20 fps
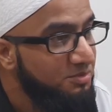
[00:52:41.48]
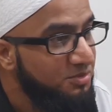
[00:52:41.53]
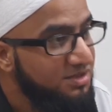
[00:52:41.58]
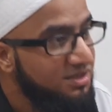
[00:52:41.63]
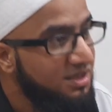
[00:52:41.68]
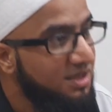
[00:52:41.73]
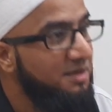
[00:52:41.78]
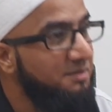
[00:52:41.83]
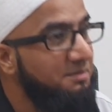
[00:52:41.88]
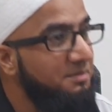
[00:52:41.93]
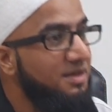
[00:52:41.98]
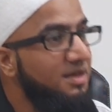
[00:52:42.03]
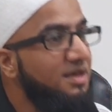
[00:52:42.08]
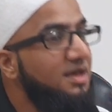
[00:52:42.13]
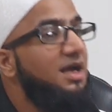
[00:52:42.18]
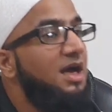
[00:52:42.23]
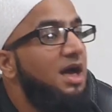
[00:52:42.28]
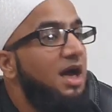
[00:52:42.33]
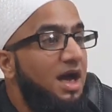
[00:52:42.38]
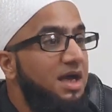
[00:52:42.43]
Muslim,
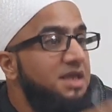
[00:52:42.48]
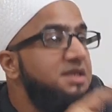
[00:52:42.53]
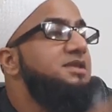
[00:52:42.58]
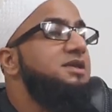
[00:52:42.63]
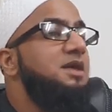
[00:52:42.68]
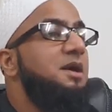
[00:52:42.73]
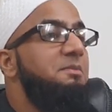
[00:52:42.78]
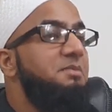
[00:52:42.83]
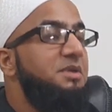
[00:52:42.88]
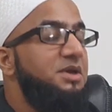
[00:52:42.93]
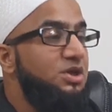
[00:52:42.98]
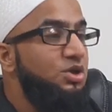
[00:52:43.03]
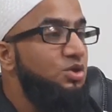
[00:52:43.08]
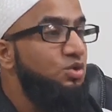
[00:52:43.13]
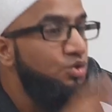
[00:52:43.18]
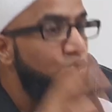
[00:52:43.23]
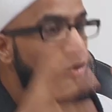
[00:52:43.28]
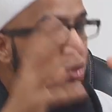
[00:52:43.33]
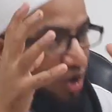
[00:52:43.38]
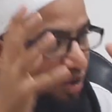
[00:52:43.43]
and somebody
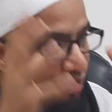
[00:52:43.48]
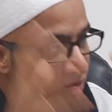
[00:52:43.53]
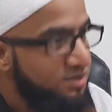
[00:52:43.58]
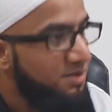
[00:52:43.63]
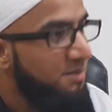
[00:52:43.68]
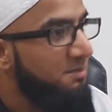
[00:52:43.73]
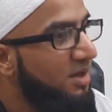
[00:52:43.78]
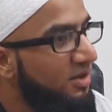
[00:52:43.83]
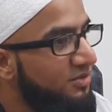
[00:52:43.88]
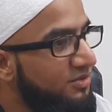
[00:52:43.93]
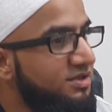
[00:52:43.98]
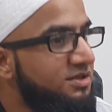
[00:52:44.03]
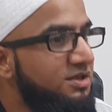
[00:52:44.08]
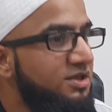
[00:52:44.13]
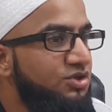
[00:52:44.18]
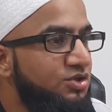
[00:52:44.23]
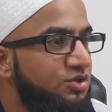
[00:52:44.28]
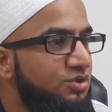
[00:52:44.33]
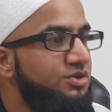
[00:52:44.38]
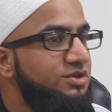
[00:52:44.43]
who knows about these
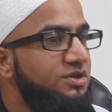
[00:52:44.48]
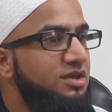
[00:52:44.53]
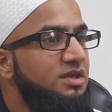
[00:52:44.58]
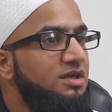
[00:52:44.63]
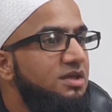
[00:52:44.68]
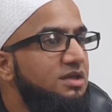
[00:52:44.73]
issues.